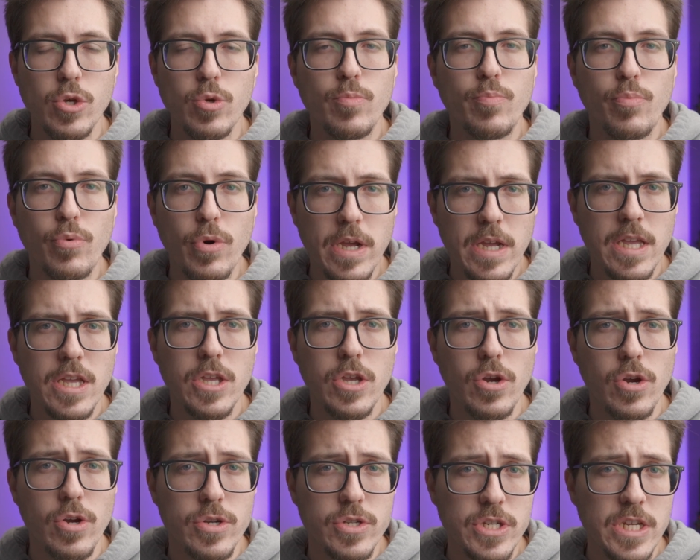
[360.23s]
you'd brick
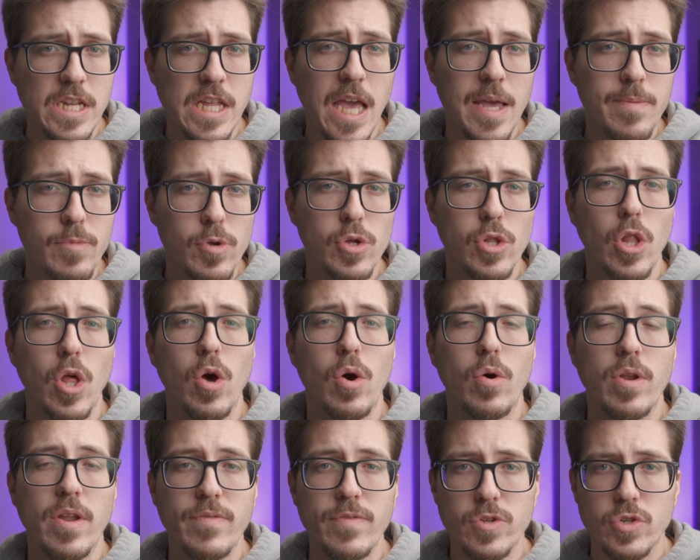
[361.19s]
your GDEMU
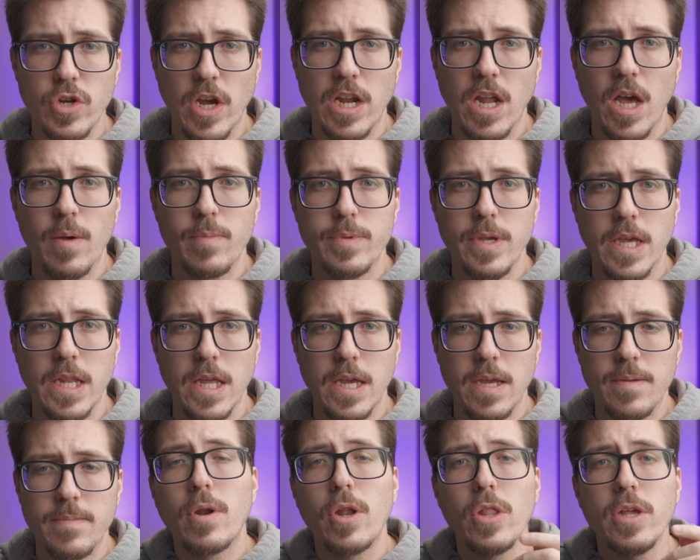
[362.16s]
clone if you try to update
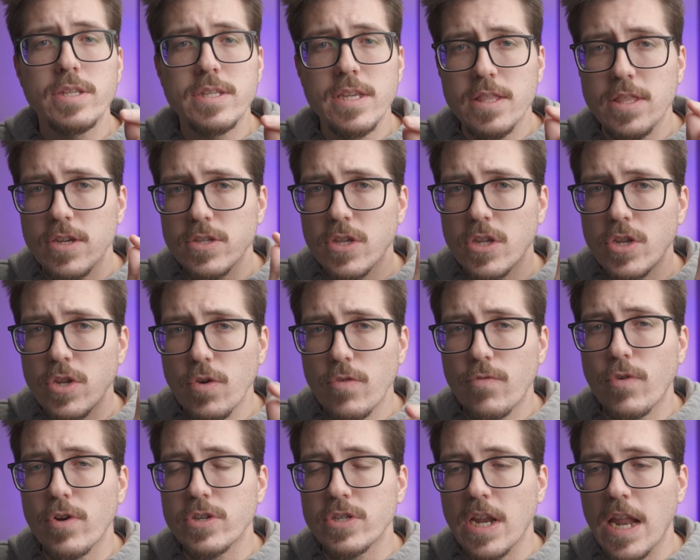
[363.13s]
it. But it looks like there's a new
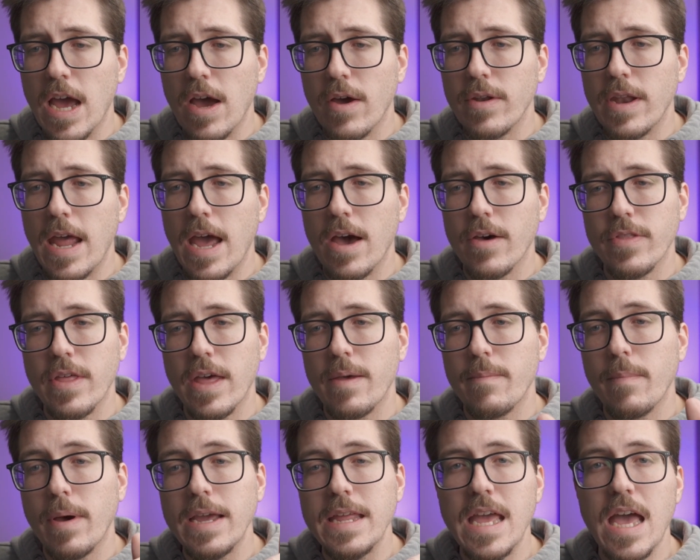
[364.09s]
version out now that
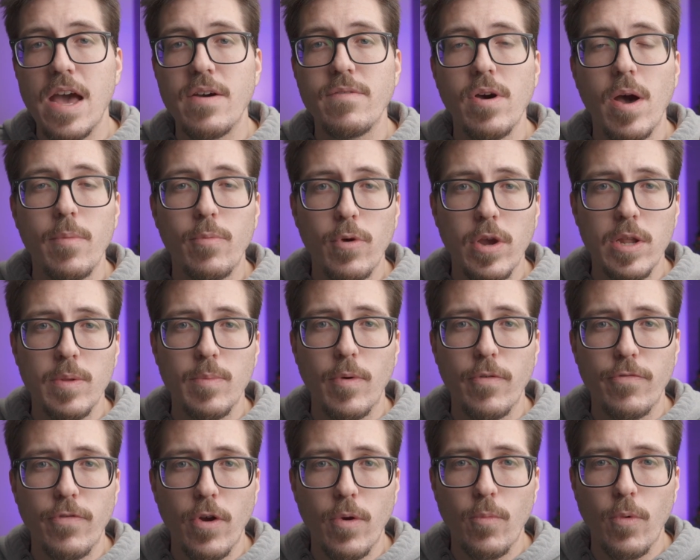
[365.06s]
might have upgradable
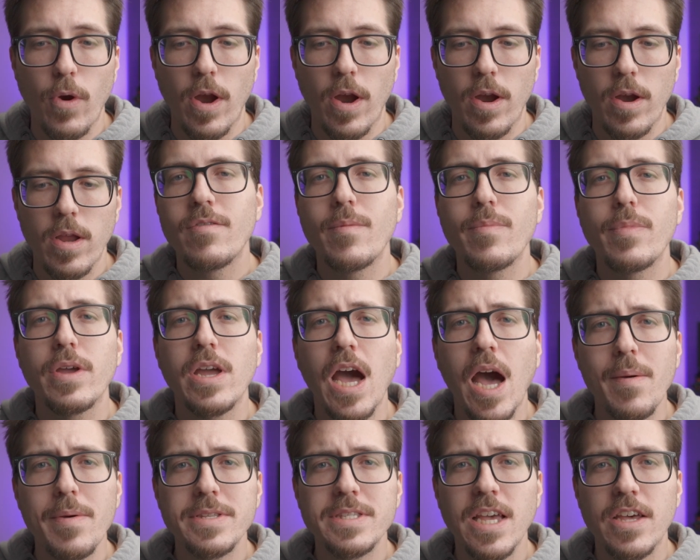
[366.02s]
firmware. From the
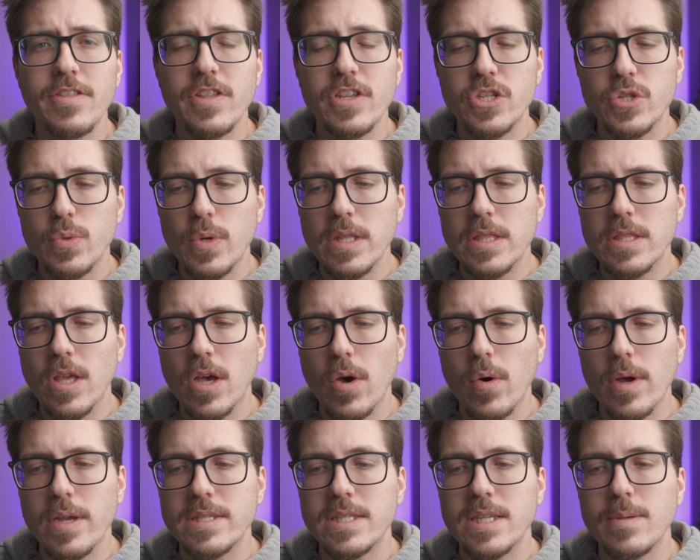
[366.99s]
comments on this tweet though,
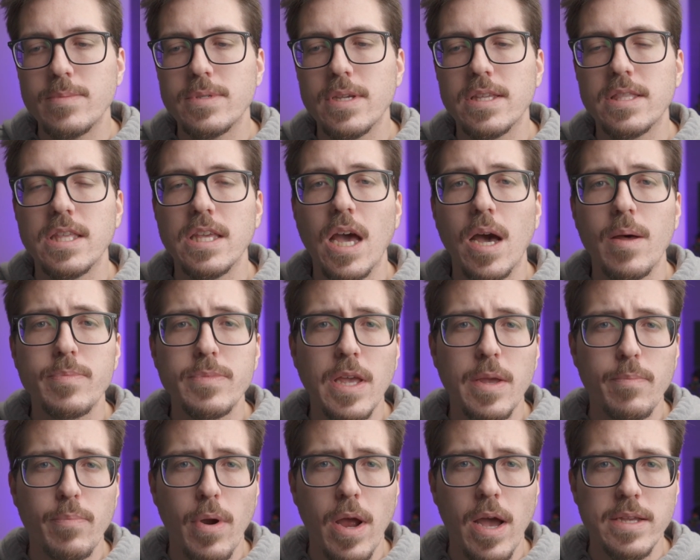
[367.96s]
it seems like the
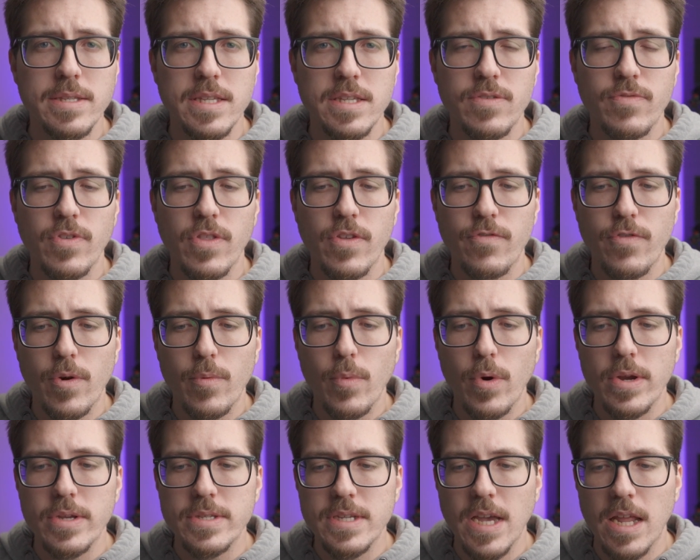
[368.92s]
update process for the
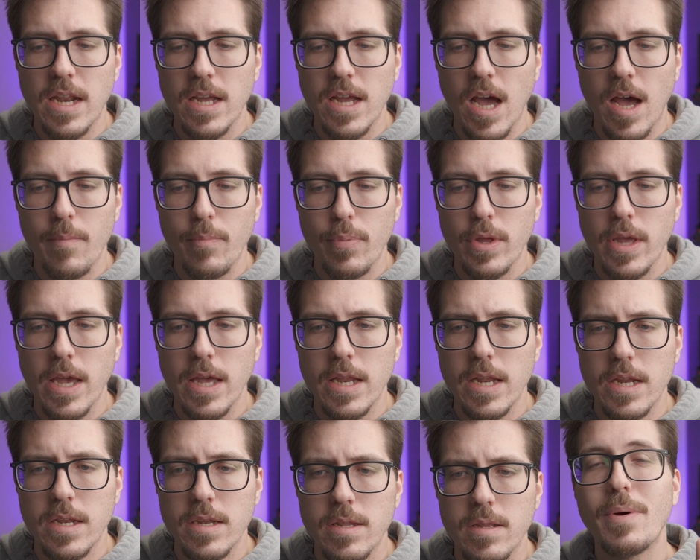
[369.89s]
firmware is kind of
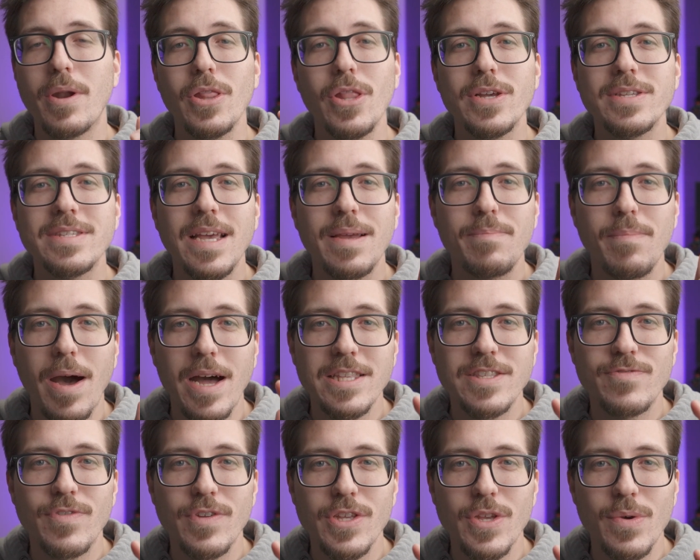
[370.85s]
complicated, but it looks like
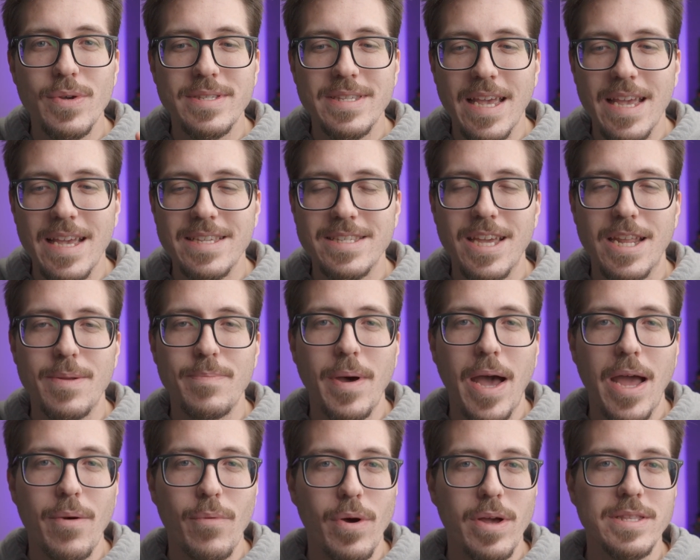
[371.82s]
Modzville USA is gonna
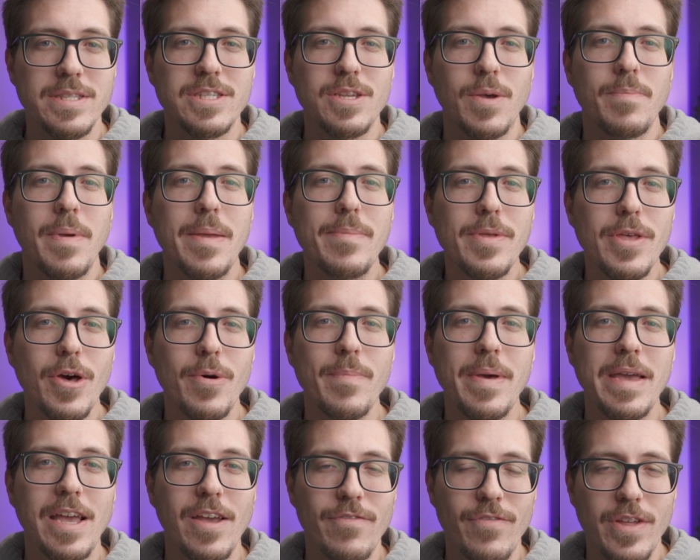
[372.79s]
buy one, so maybe he'll
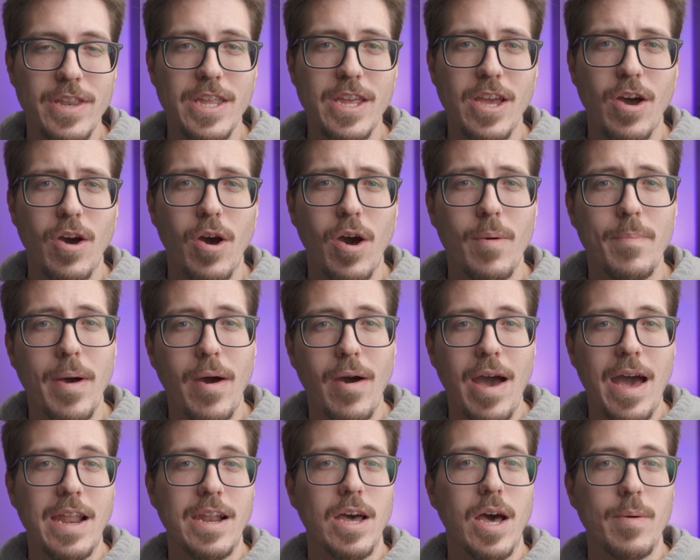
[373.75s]
make a video about
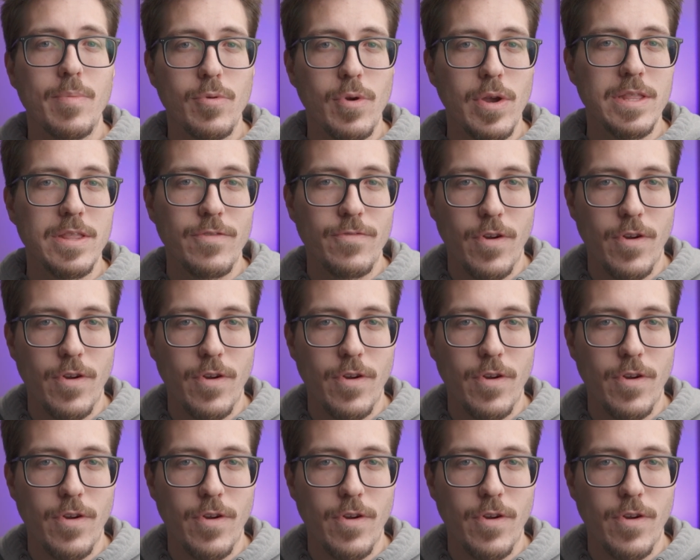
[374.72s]
how to upgrade the